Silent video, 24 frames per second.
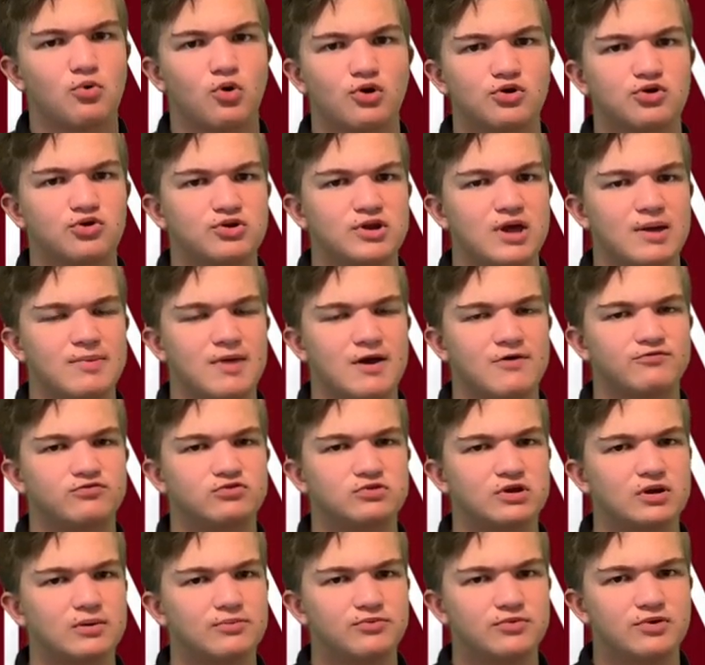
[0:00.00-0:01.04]
I could have that
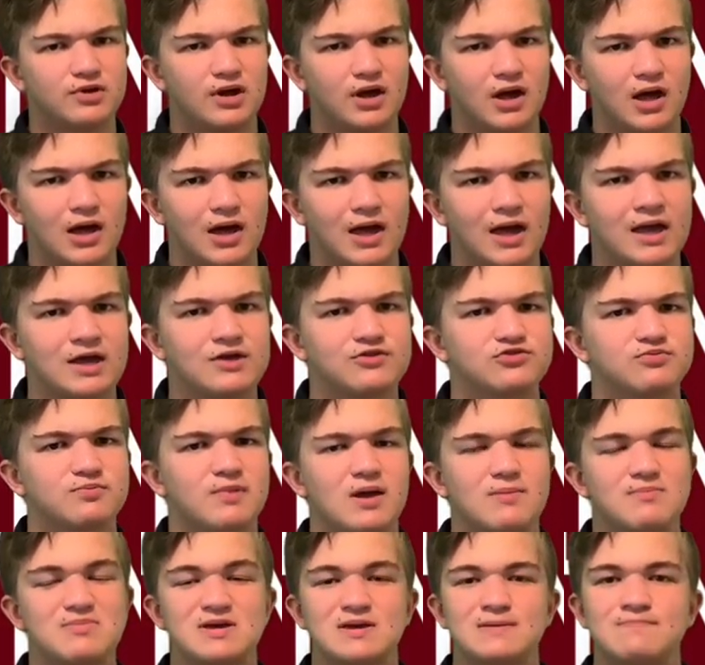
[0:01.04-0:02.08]
flipped. Haynes
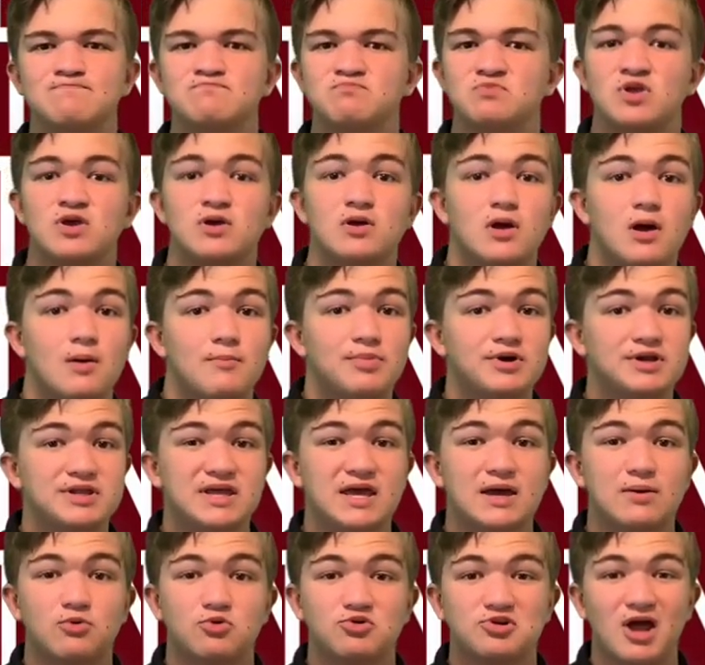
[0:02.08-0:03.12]
maybe. But
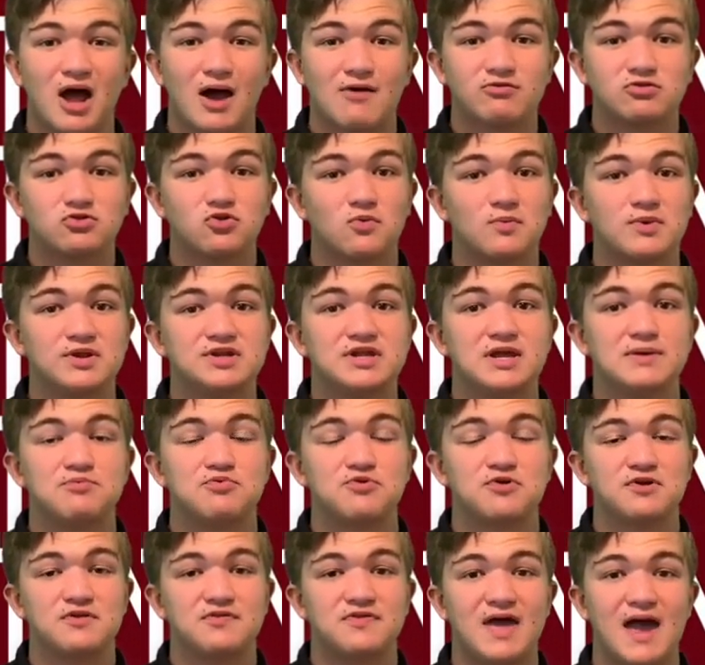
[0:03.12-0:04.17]
again, we'll dive a little bit deeper
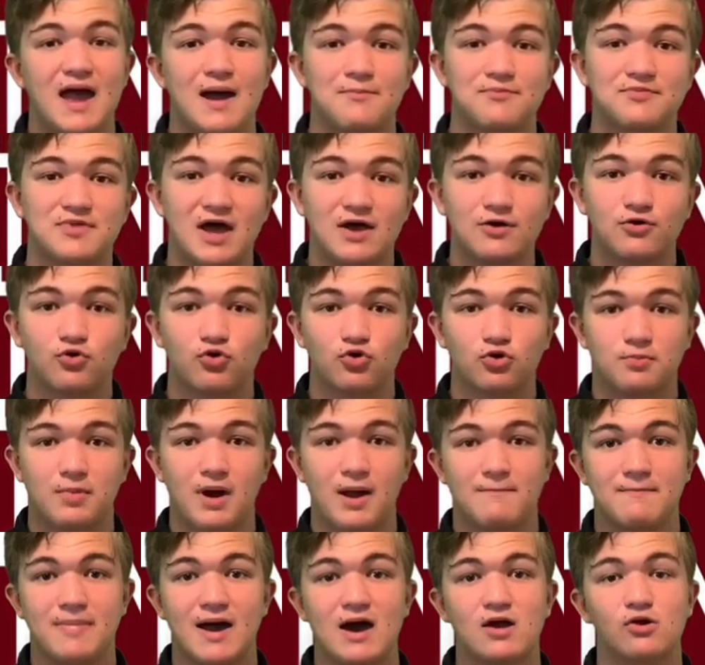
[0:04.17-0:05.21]
into that. That
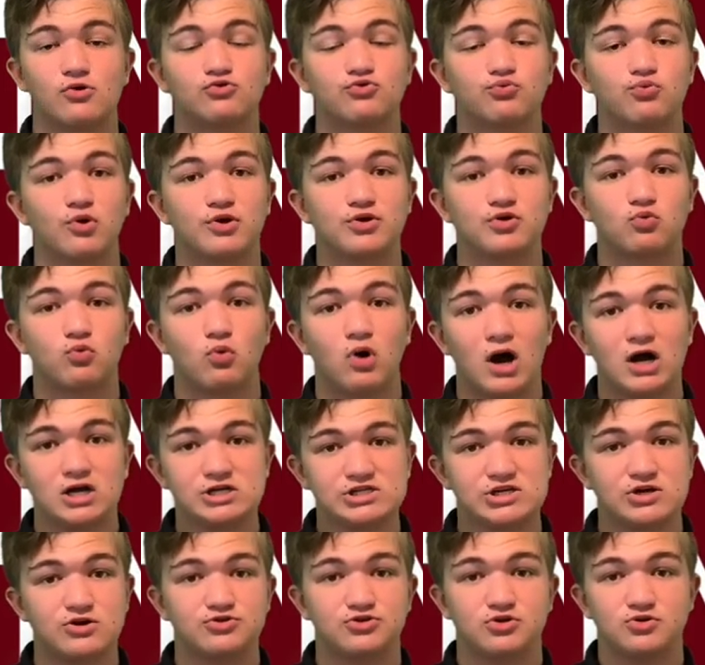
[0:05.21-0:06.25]
quarterback battle is one to watch
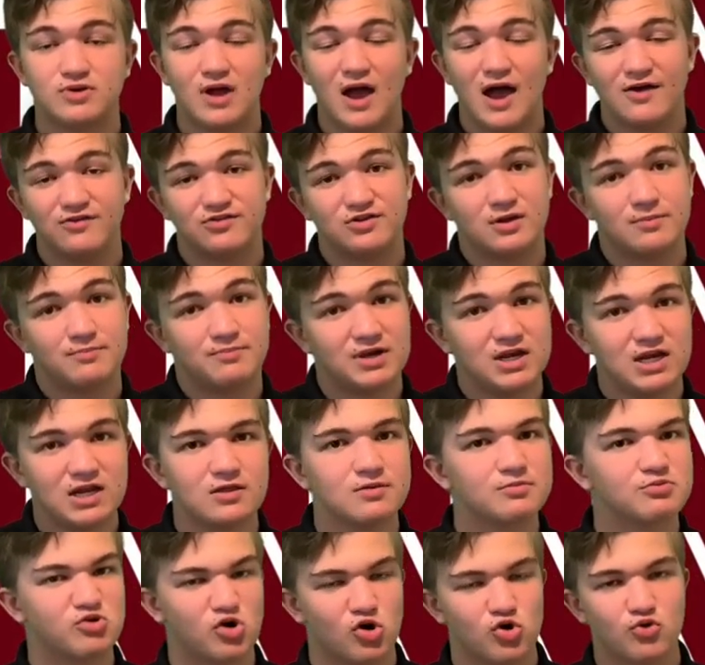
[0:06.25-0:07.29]
there. Two guys that have been in the
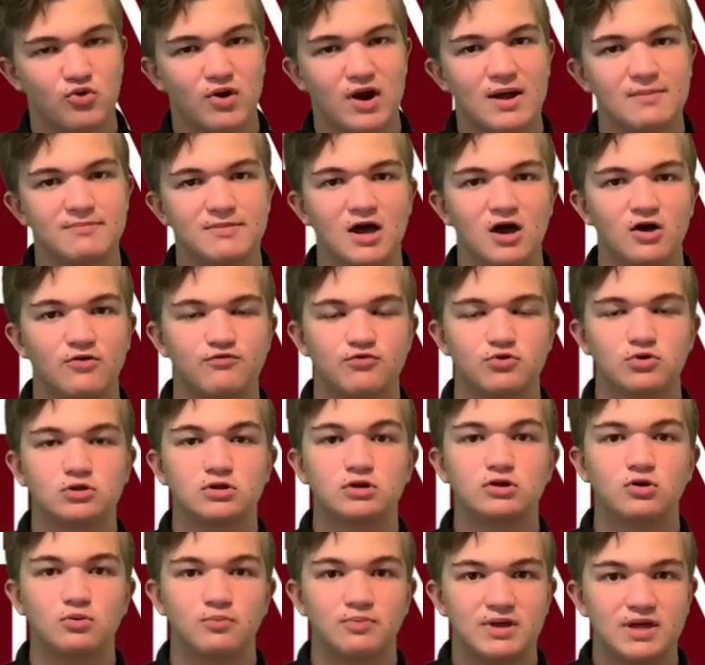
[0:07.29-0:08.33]
program now for a
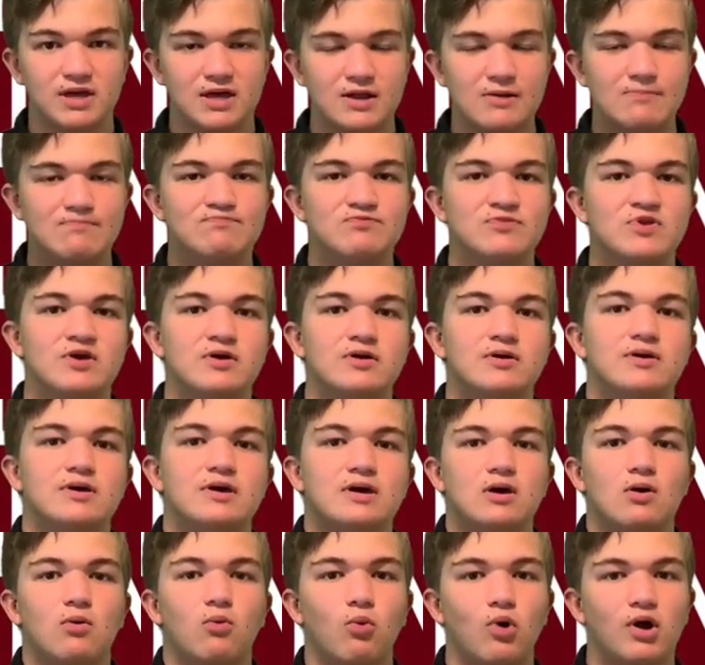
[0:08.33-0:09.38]
little bit.
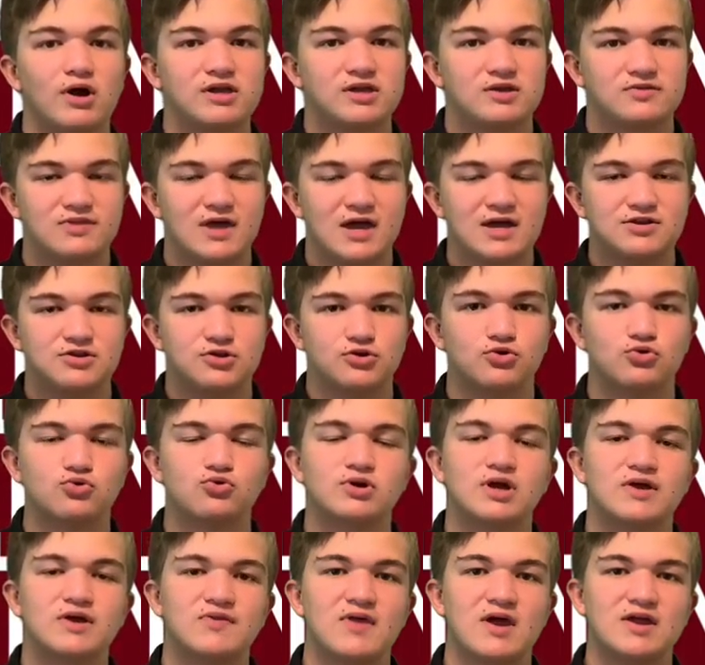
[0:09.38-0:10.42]
What can they do?
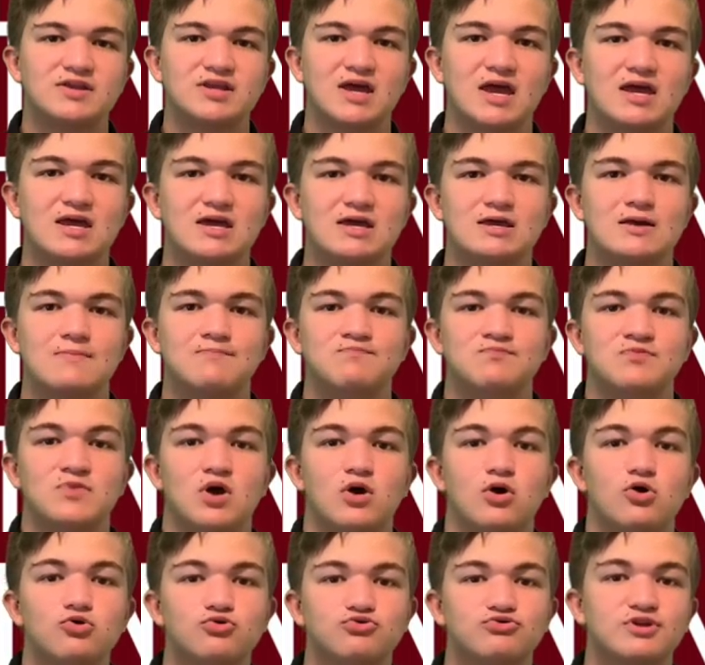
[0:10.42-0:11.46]
Can they take?
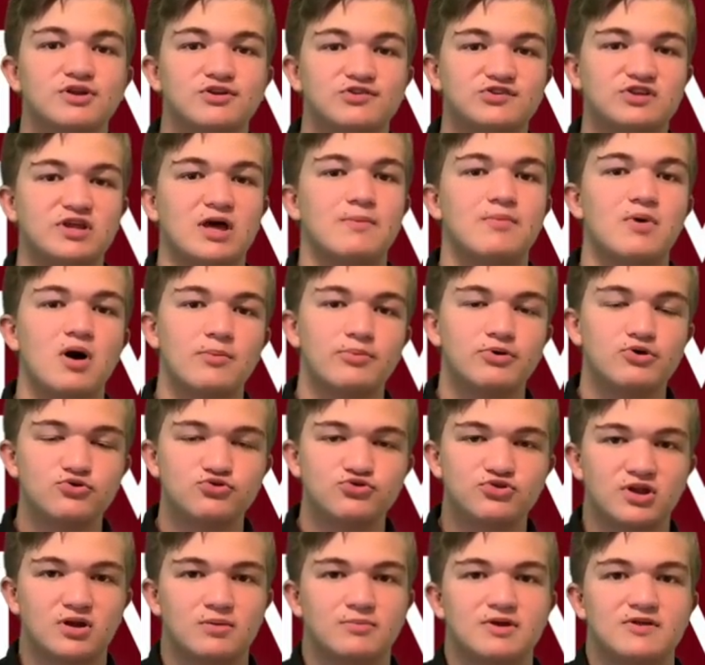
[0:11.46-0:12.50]
Who's going to step up? Who's
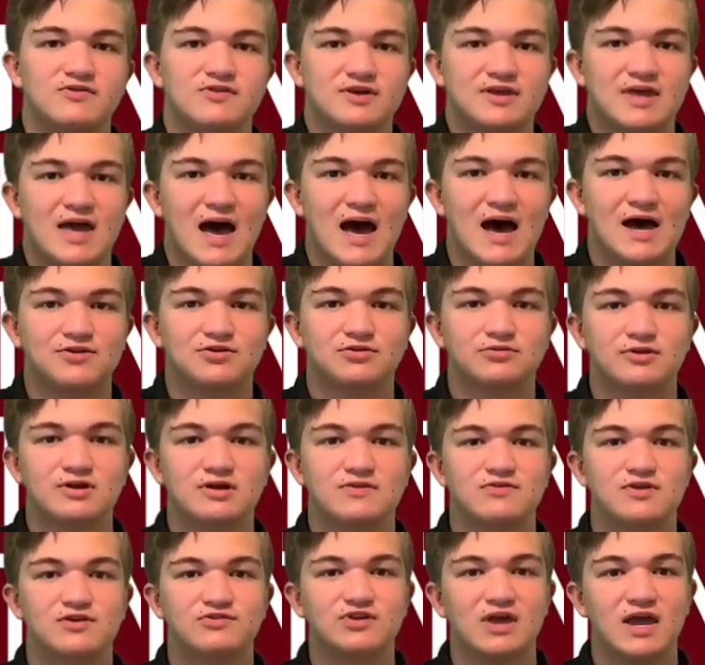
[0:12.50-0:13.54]
going to be the guy to lead
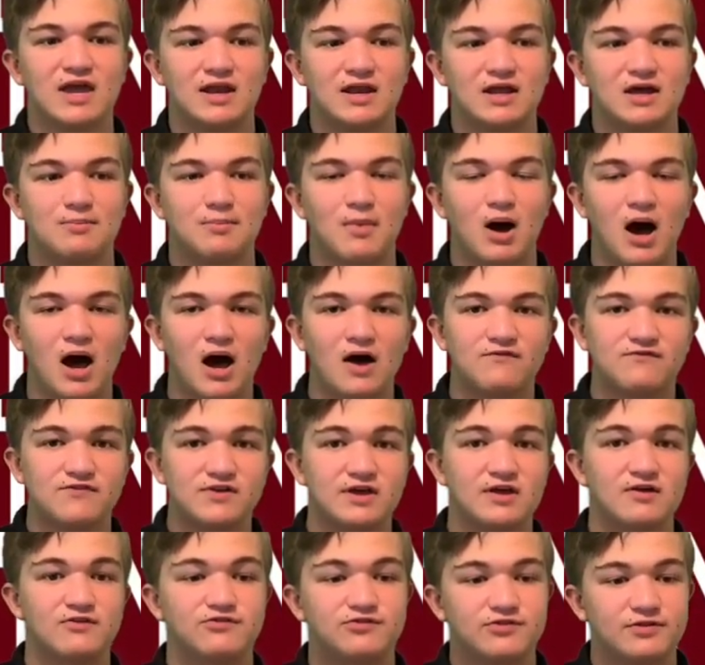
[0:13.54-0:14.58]
this A&M
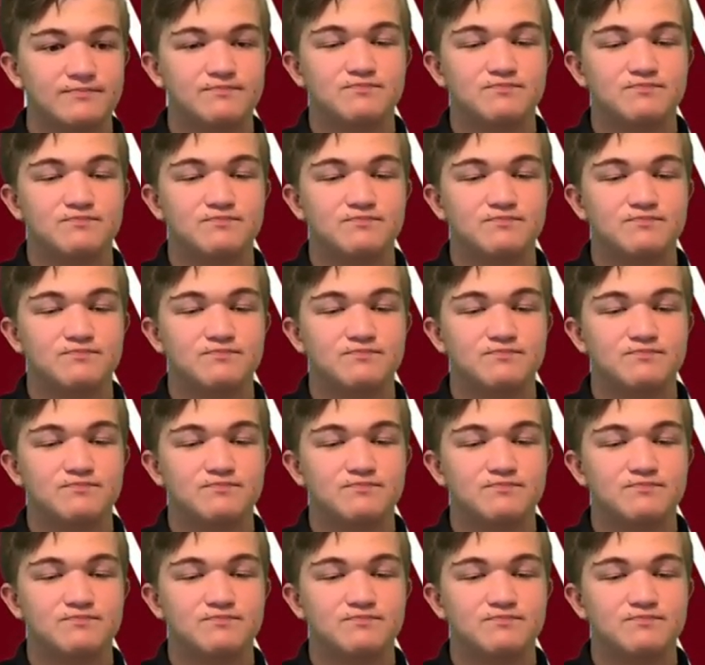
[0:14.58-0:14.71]
offense?